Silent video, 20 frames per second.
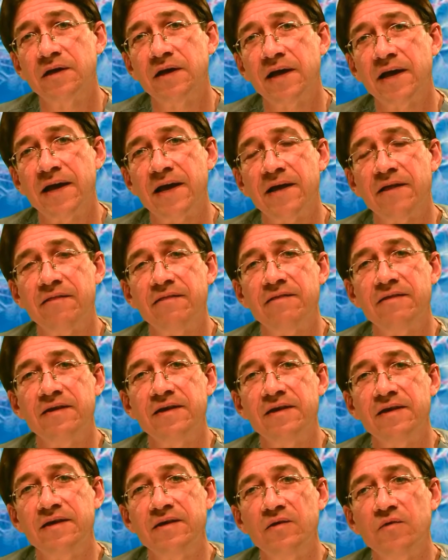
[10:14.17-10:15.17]
and
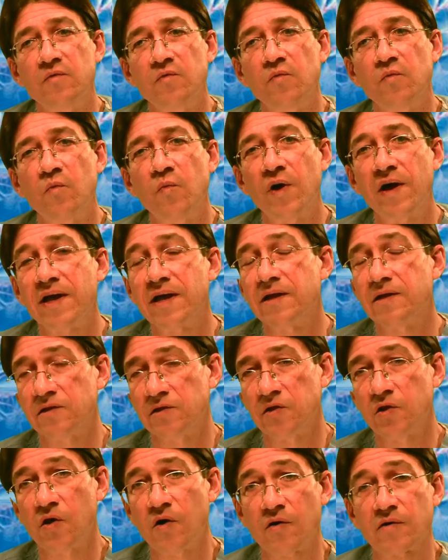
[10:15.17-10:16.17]
the way it
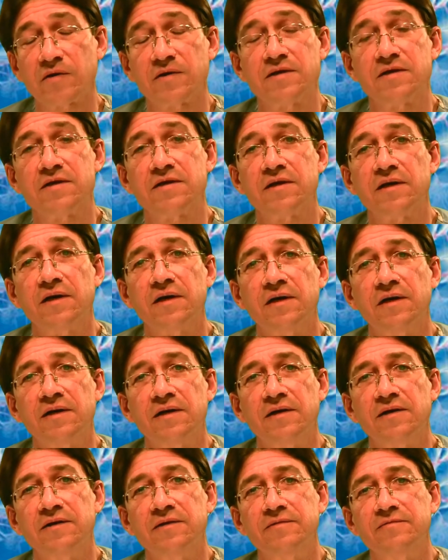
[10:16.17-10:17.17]
looks
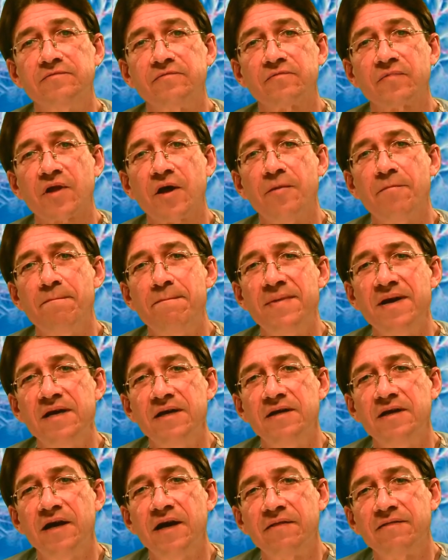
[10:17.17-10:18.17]

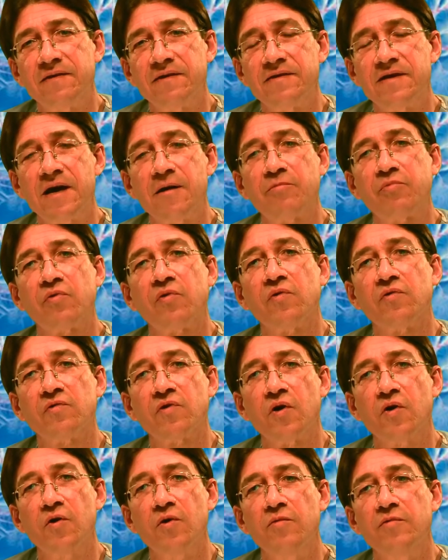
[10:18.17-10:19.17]
meet at the temporal
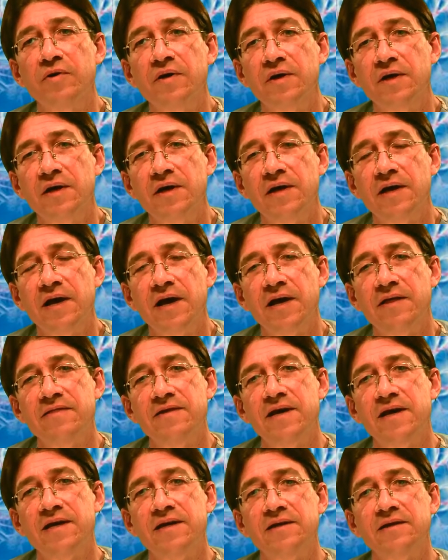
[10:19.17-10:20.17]
lobe, and
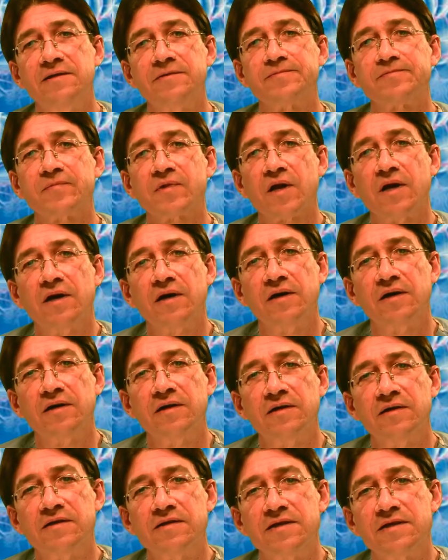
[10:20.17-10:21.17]
then
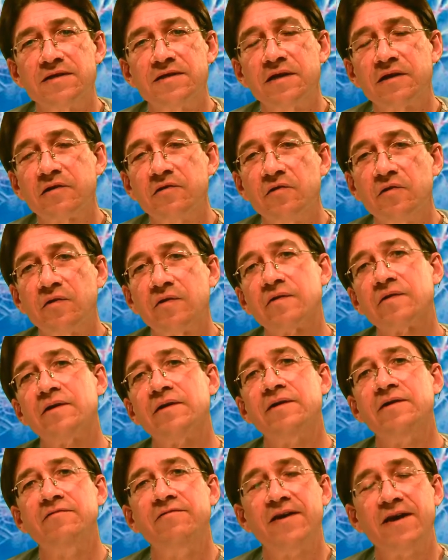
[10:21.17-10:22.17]
the signal
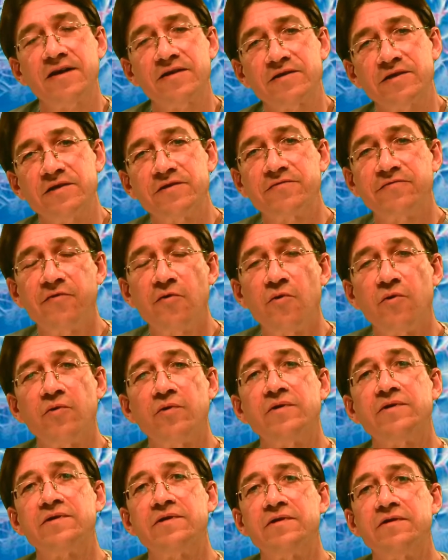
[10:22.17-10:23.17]
advances
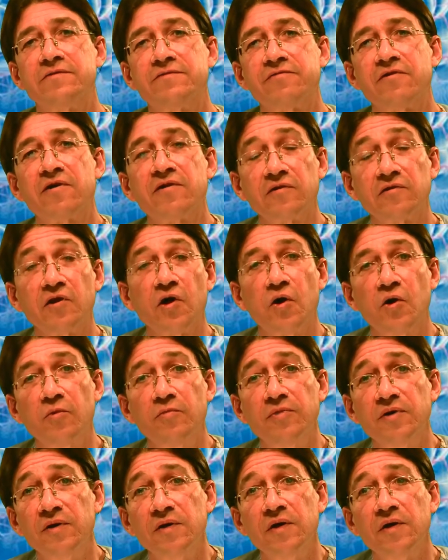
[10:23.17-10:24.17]
forward to the frontal
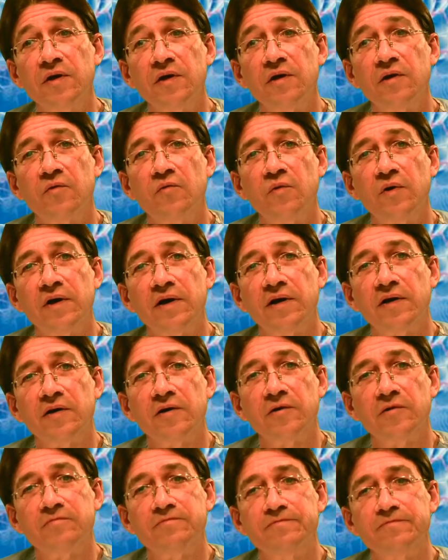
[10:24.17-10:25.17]
lobe
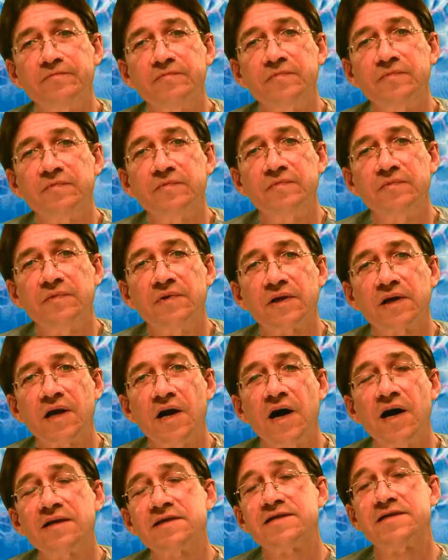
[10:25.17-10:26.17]
where the
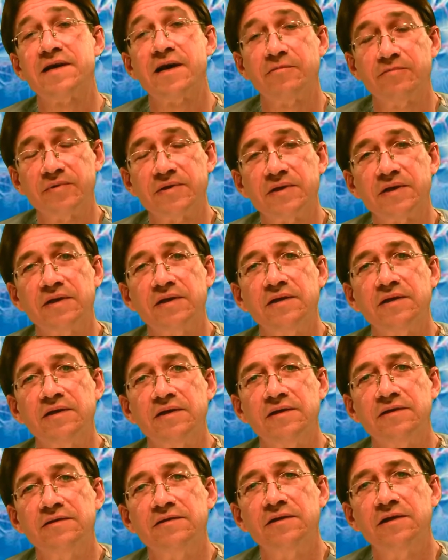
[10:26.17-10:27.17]
concept
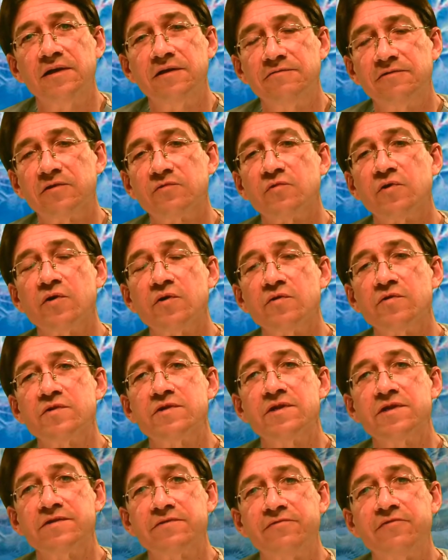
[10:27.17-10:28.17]
of a
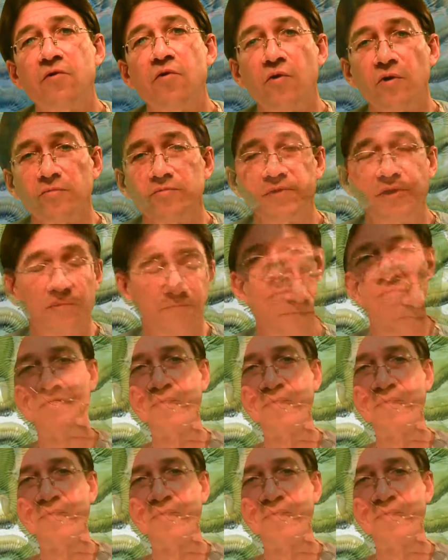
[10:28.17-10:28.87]
rose is formed.